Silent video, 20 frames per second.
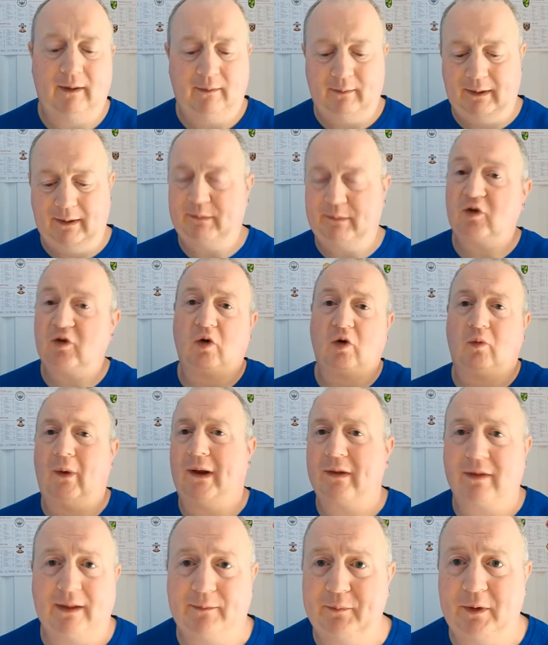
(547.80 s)
I'm not sure
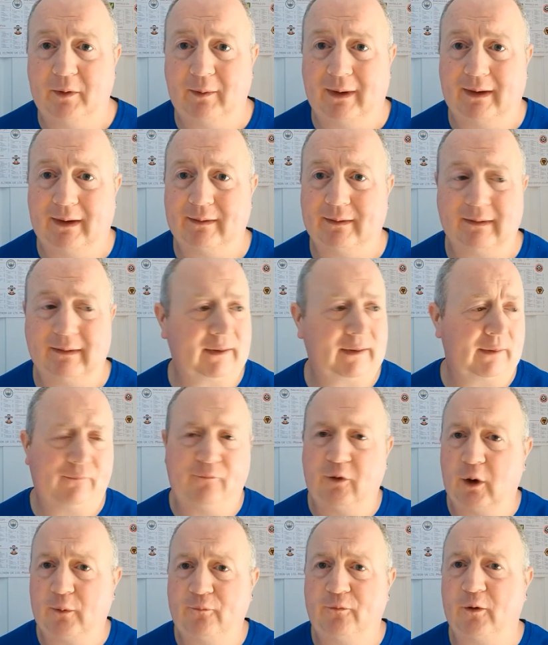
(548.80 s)
what the boot is, a
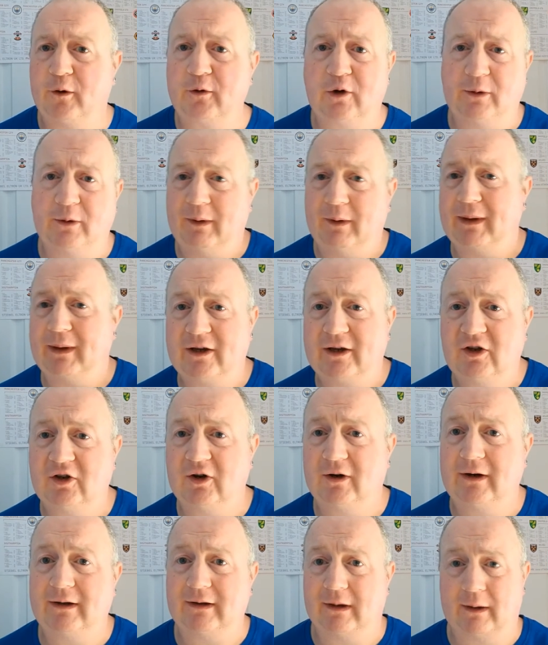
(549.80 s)
4-4-2, I'm not really
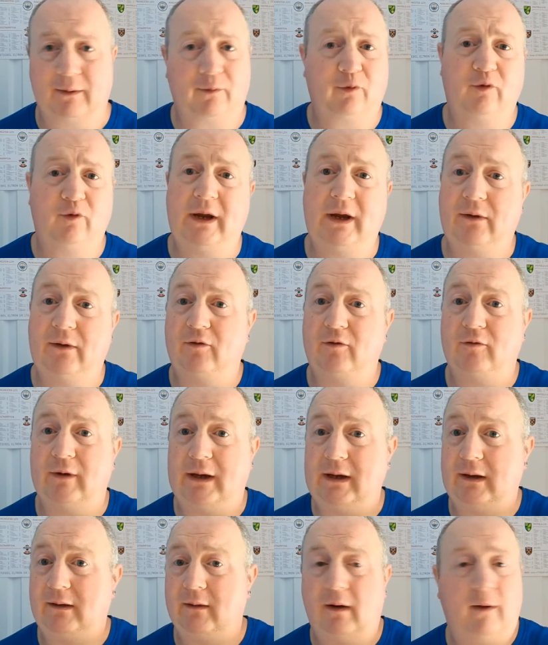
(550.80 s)
sure, or
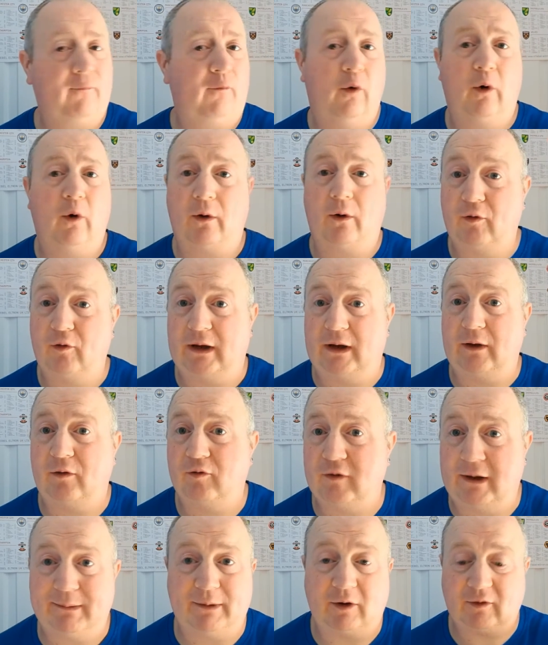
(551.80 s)

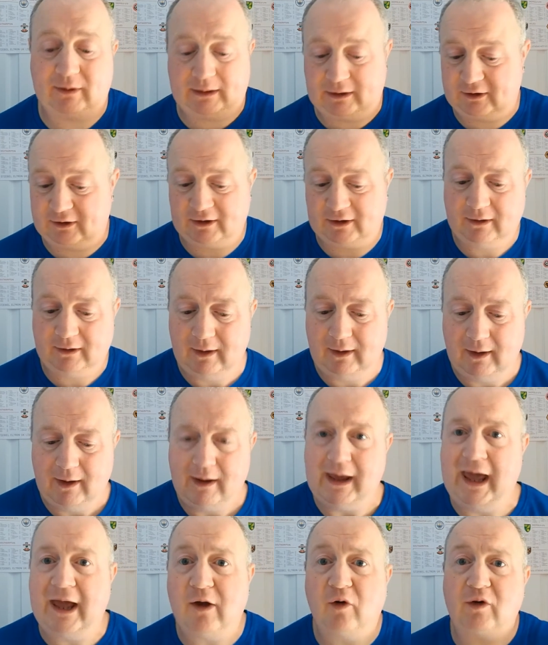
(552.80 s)
3-3-4-3-3, I'm not really sure.
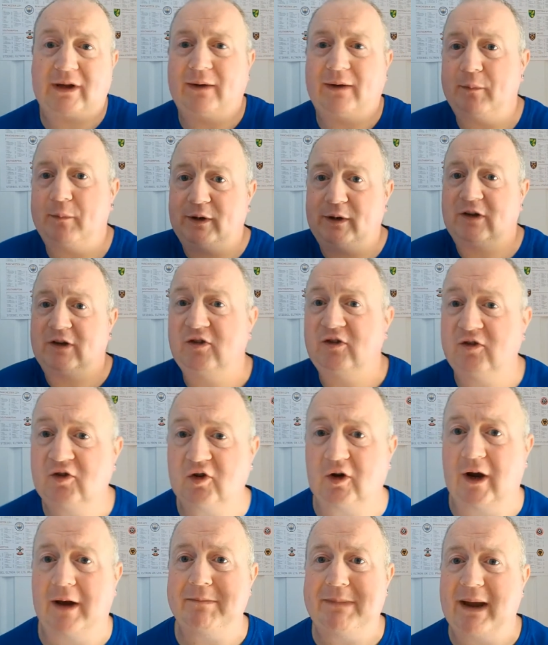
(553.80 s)
He can go different positions
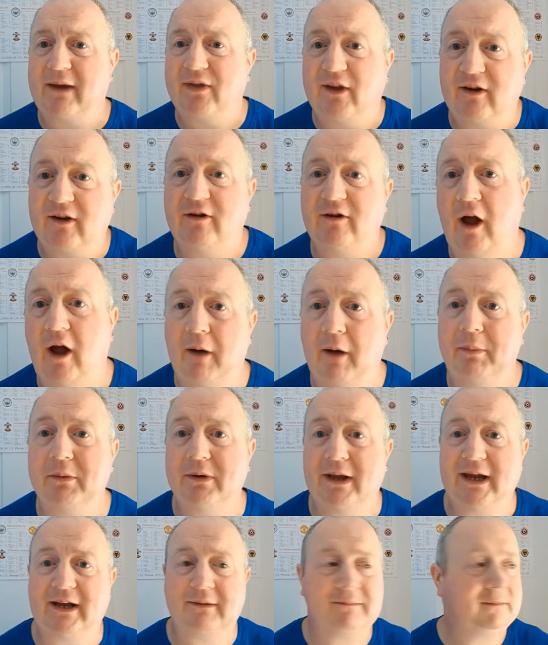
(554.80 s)
here and make things happen.
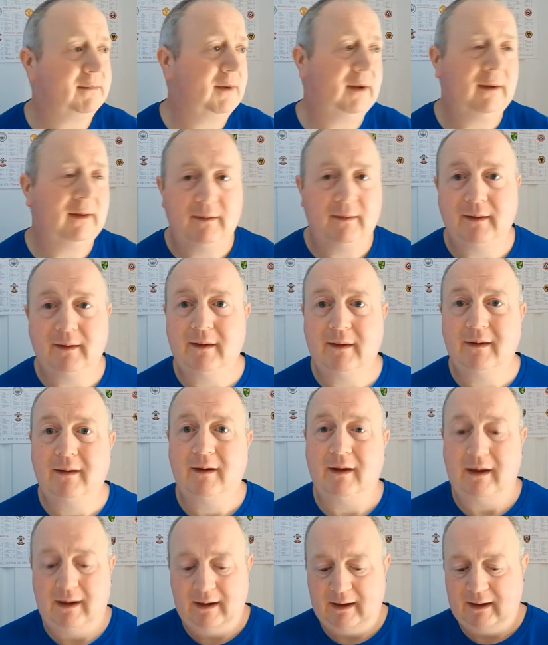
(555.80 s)
He
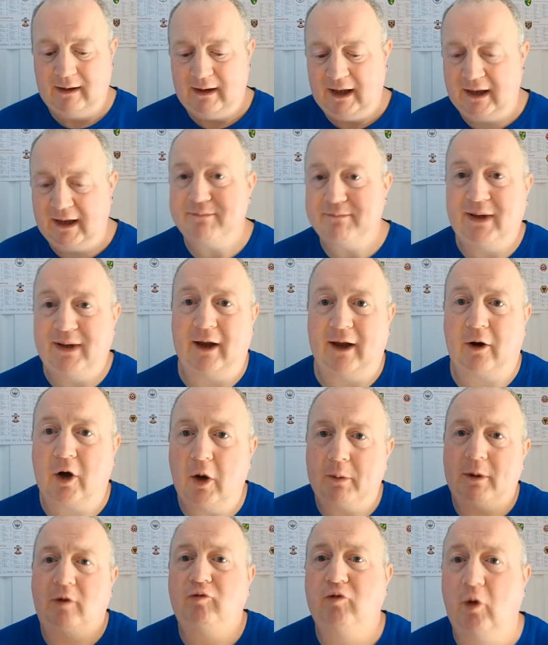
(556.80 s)
can play a
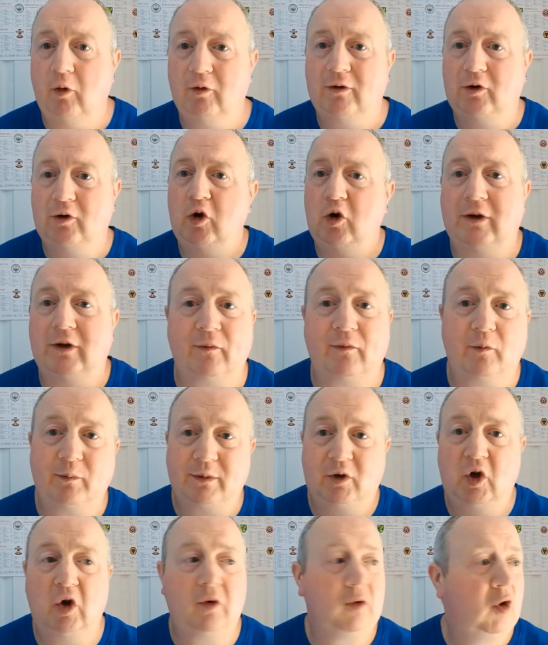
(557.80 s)
couple of roles, two different
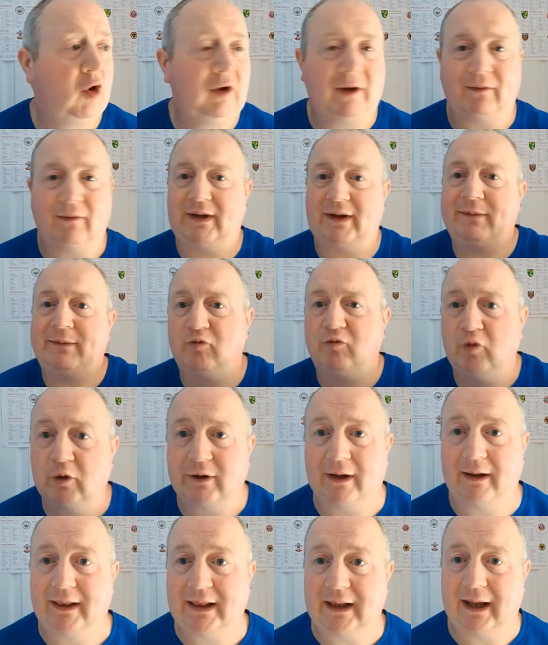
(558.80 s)
types of roles
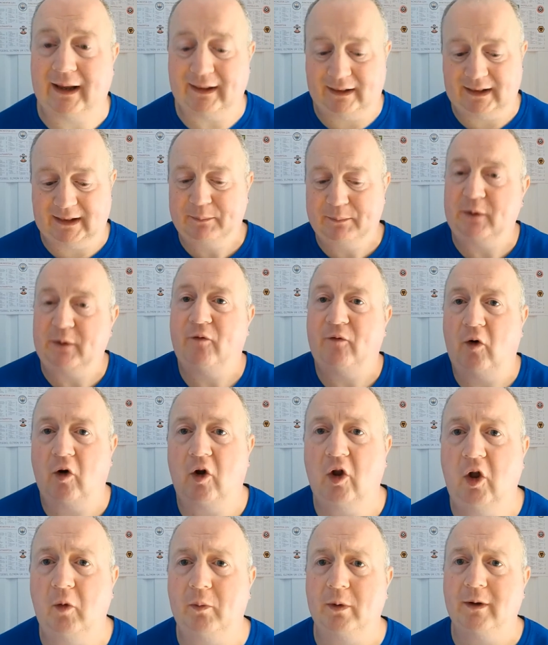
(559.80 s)
at Liverpool Football
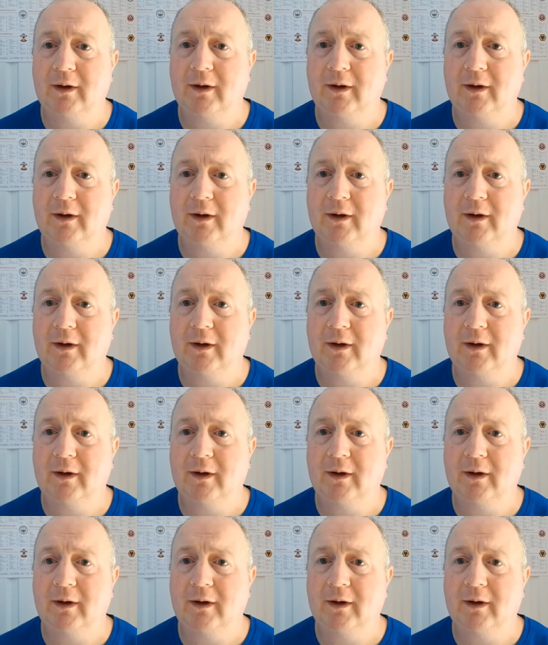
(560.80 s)
Club.